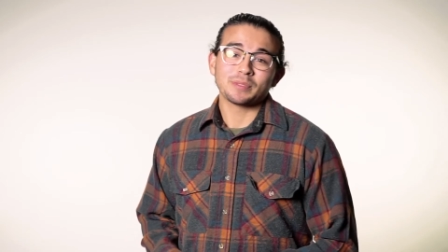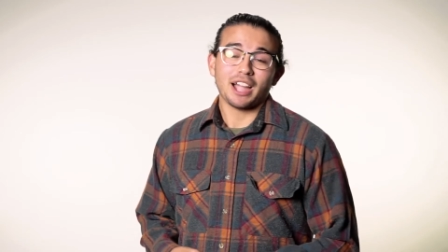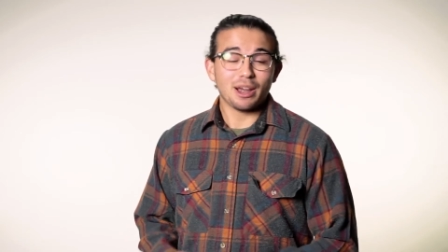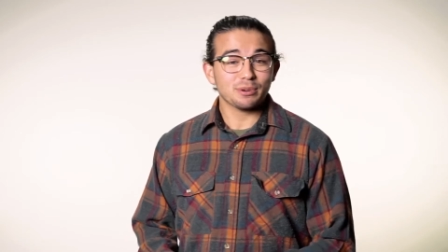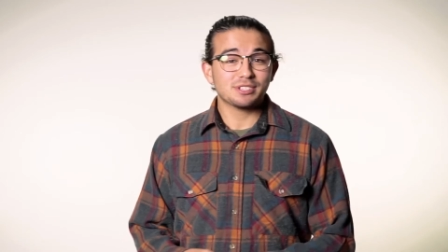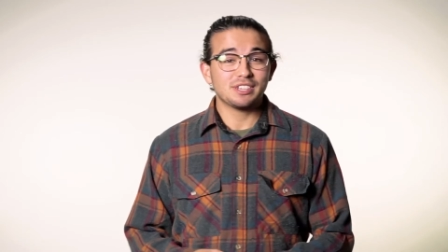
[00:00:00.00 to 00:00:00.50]

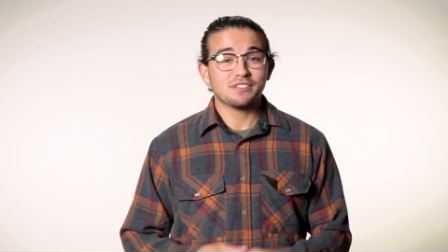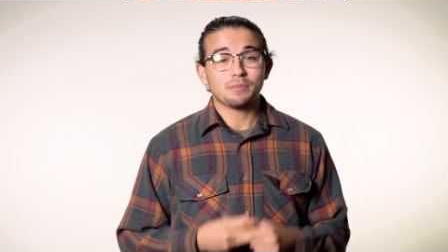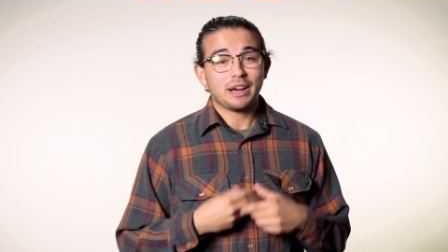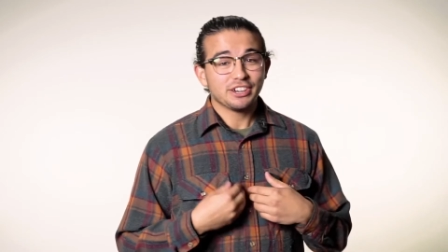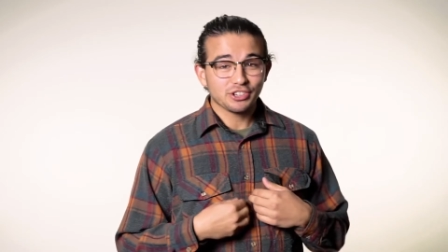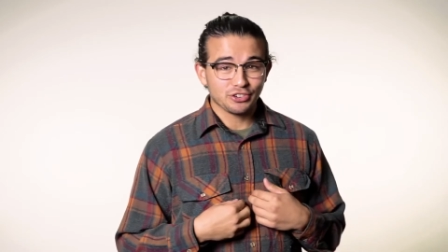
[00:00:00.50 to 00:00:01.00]
I received
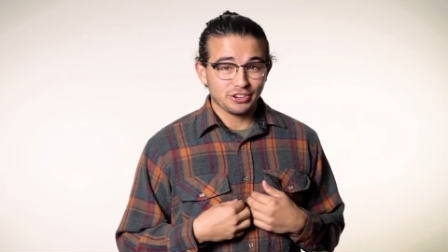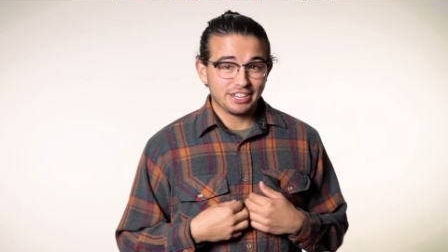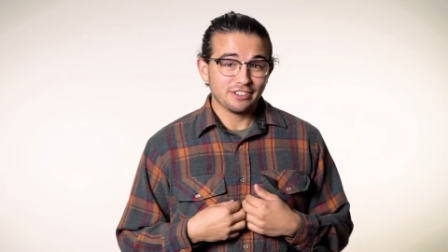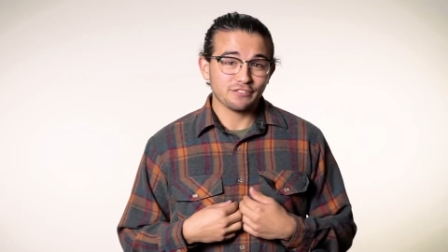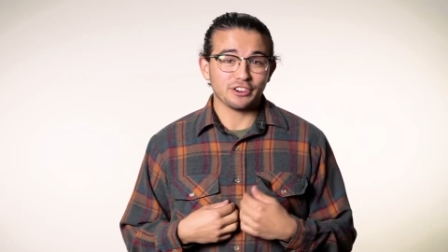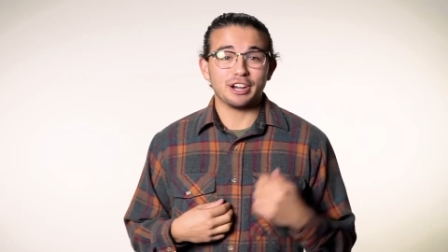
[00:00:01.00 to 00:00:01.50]
my
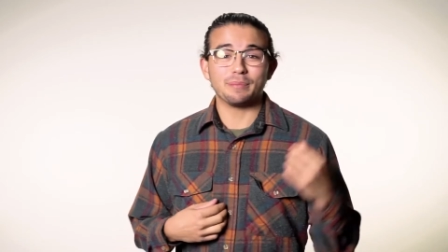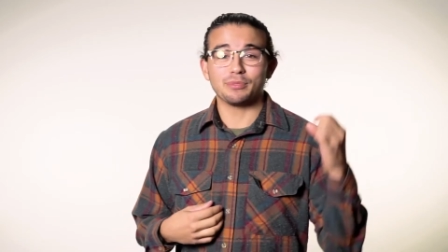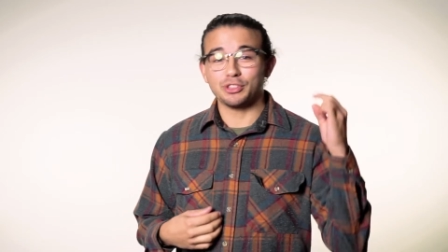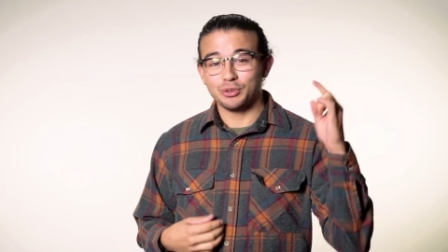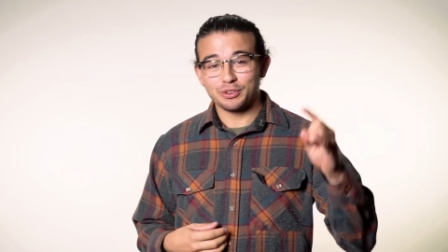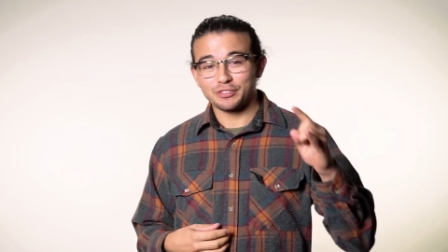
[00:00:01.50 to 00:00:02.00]
degree
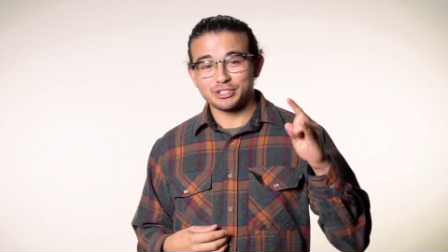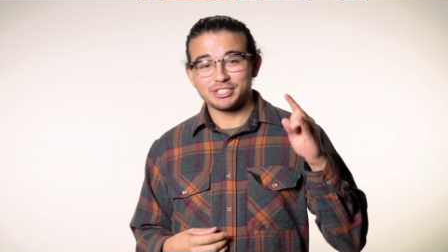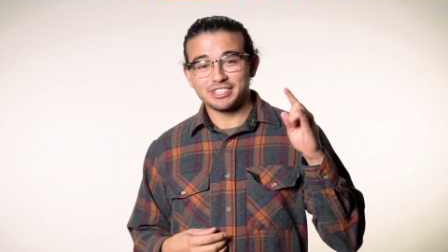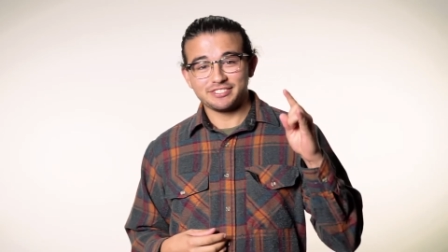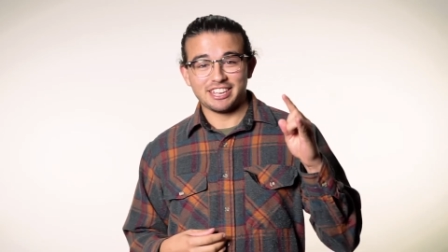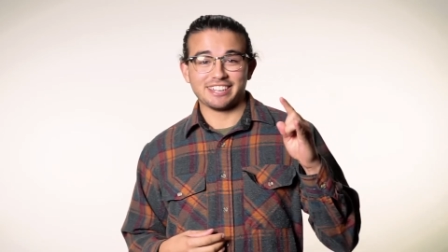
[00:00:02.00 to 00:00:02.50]
from the
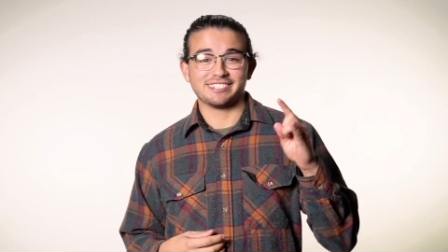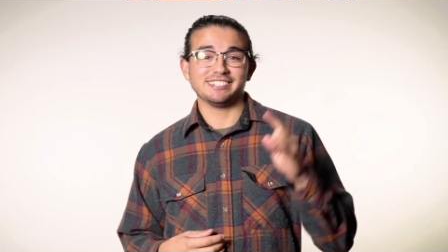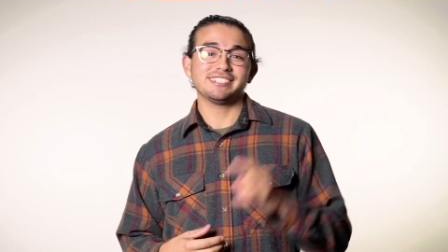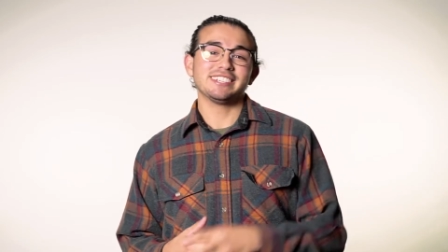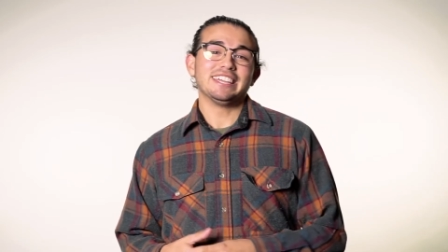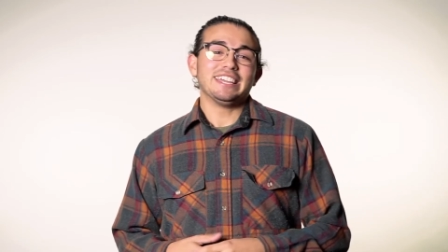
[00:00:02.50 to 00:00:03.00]
University of
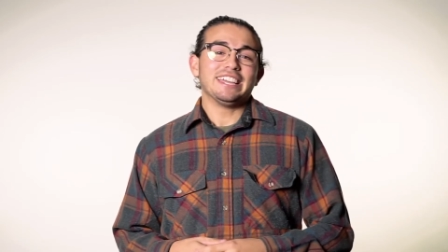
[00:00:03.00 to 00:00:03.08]
Texas